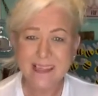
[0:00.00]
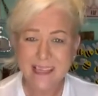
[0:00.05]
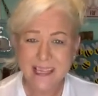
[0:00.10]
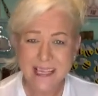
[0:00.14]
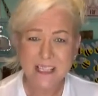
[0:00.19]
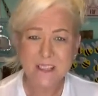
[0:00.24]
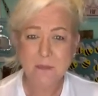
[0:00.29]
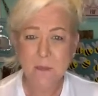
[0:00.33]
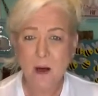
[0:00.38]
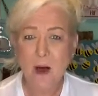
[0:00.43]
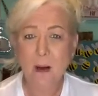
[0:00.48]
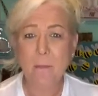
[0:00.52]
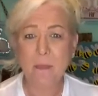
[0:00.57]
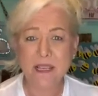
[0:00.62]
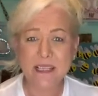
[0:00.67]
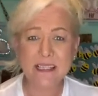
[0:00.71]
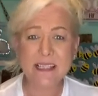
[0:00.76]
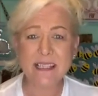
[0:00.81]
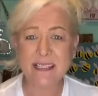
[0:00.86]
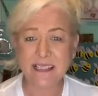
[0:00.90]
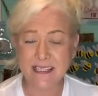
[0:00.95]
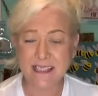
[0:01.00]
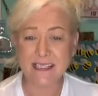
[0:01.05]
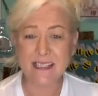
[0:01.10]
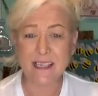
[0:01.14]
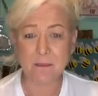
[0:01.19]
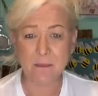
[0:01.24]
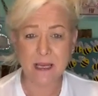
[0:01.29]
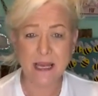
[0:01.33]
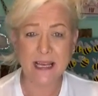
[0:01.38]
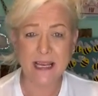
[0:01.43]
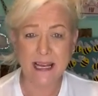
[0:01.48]
Like what? small businesses
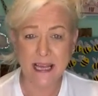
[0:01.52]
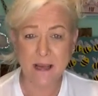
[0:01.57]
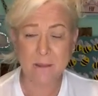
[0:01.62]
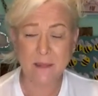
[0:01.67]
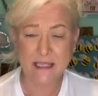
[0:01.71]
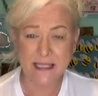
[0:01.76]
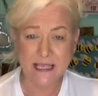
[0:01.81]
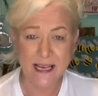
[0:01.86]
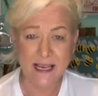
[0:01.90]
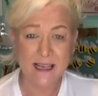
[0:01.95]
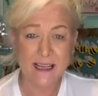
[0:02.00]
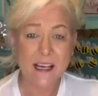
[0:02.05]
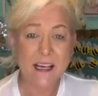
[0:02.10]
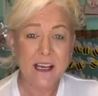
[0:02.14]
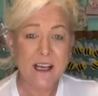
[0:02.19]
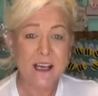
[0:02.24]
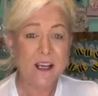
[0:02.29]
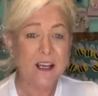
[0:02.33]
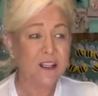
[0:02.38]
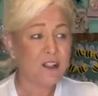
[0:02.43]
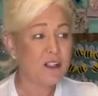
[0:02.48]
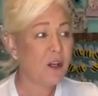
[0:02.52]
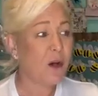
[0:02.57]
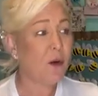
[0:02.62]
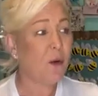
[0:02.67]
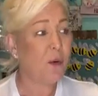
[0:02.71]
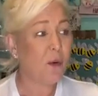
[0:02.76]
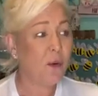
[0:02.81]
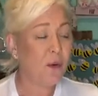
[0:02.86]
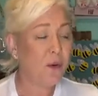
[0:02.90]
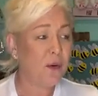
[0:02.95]
can be on Amazon. Oh, we so, said